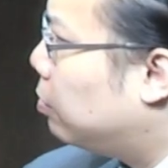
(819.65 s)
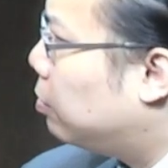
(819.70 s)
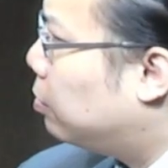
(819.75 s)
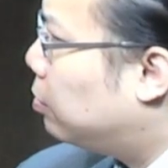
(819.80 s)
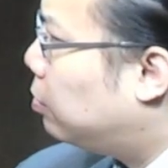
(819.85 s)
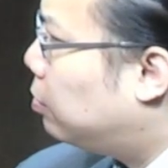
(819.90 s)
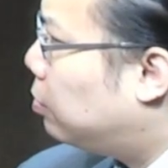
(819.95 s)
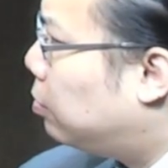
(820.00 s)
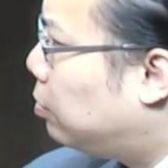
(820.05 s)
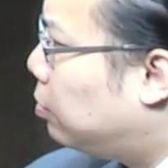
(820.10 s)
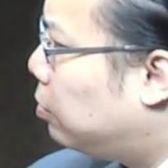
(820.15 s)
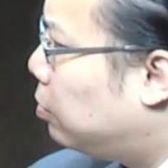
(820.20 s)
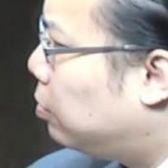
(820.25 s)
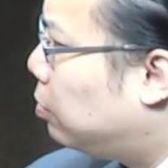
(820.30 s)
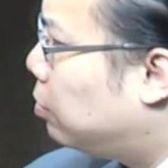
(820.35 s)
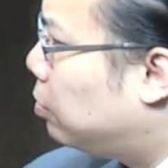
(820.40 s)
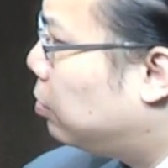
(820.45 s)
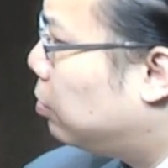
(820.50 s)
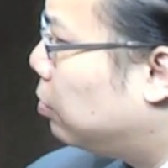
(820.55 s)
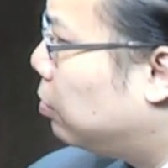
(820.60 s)

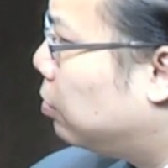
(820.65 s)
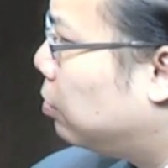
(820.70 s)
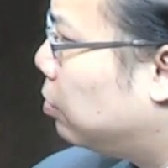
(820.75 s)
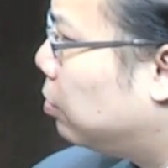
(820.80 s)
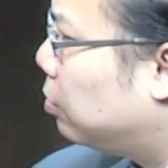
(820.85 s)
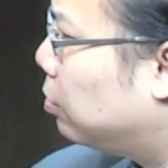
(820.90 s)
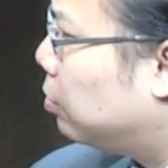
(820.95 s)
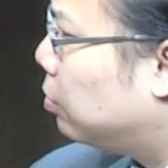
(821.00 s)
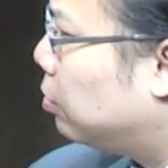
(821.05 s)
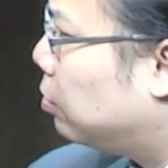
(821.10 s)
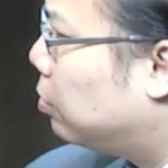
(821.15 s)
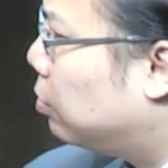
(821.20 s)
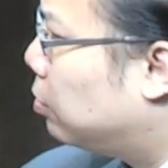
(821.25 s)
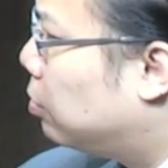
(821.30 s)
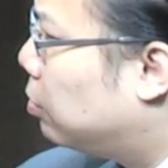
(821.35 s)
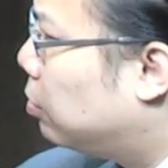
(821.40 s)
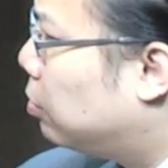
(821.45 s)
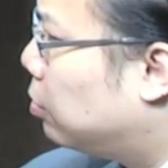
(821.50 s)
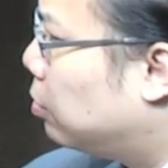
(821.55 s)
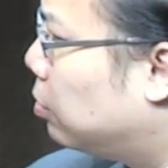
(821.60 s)

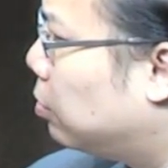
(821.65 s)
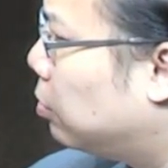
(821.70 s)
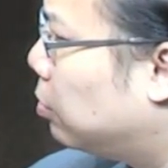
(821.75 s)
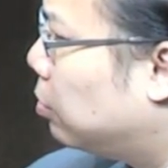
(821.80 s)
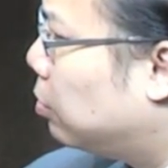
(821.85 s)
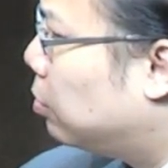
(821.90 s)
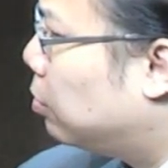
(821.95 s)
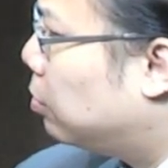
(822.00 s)
The person shown says nothing.